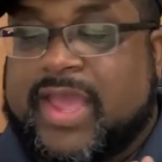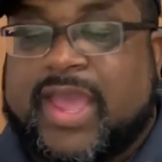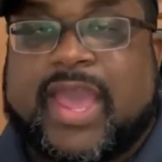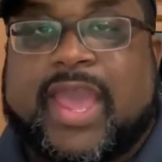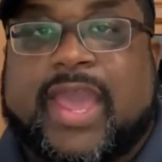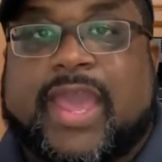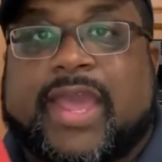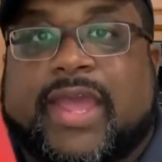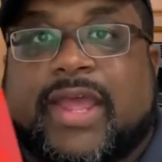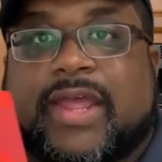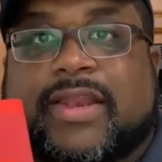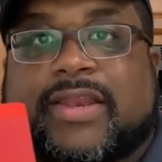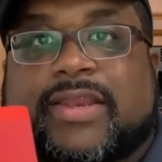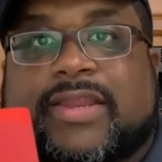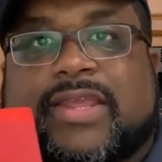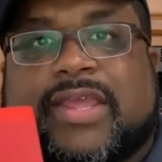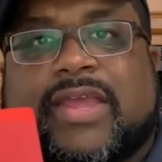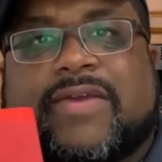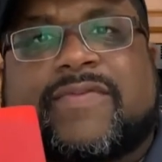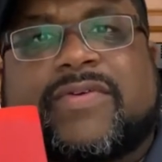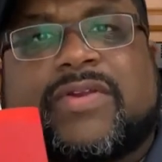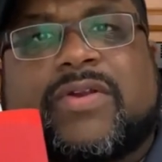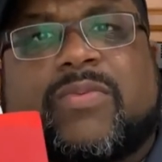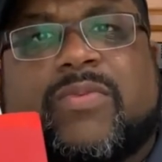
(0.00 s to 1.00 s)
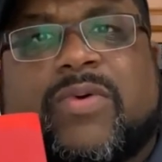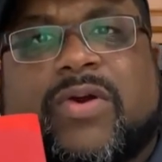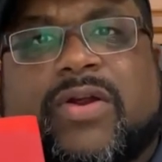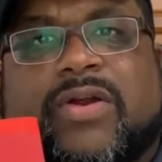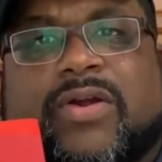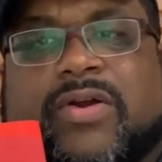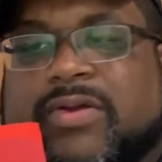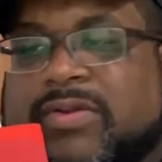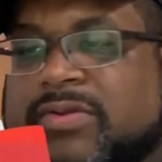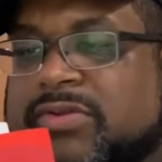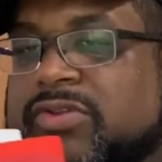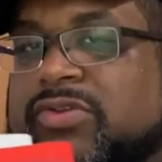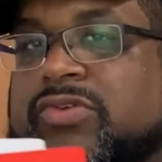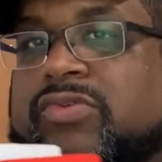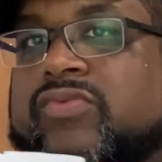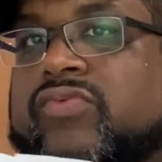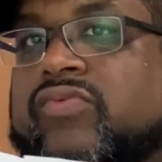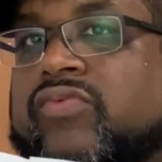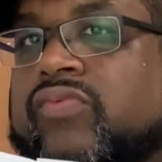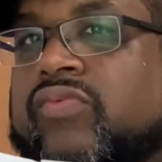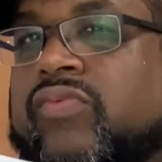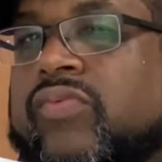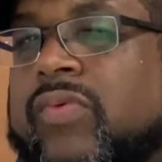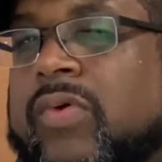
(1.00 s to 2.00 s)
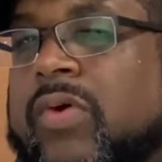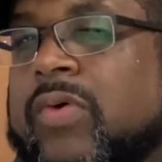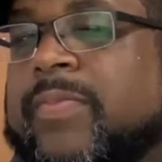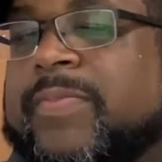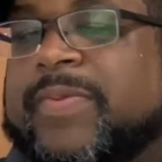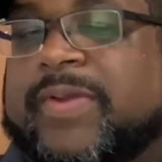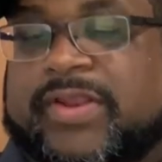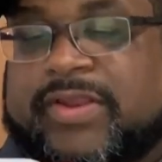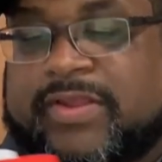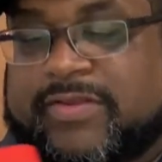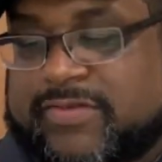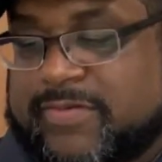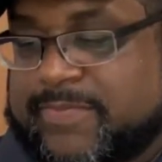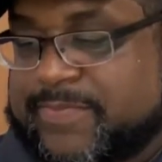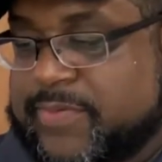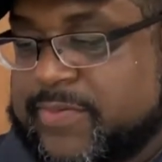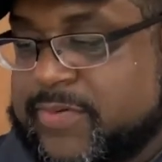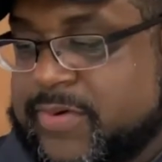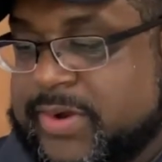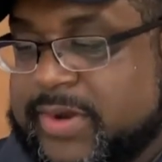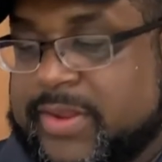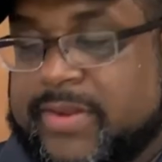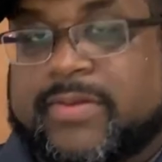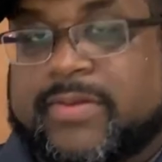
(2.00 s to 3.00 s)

And give it a whirl. You won't be disappointed.